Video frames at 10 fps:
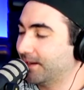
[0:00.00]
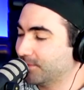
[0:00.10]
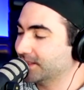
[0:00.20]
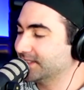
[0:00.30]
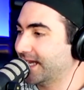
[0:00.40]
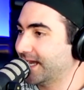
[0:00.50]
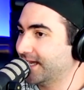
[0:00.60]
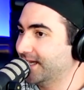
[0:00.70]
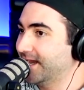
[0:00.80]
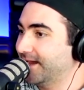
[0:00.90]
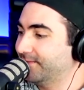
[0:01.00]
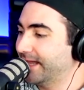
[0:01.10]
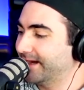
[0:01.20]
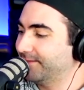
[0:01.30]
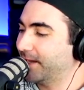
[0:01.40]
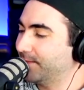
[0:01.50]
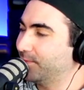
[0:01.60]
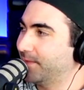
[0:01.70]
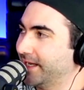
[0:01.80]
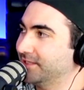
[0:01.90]
I'm going to say that
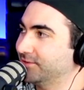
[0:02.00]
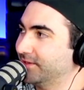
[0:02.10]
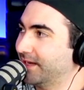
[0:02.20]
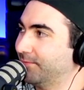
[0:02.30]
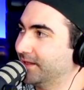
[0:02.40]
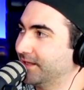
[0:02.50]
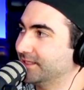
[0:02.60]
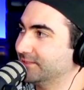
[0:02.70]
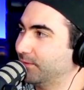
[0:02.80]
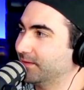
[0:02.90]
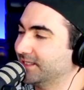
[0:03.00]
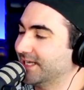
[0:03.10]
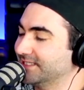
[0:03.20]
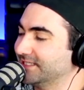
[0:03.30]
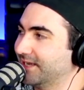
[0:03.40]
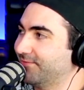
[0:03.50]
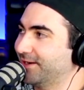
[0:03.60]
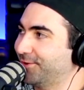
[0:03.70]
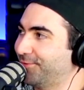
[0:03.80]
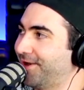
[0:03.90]
people might enjoy that one though. It's probably, so give it
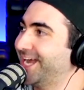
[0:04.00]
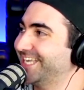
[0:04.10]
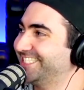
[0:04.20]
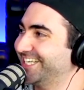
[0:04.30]
an all right.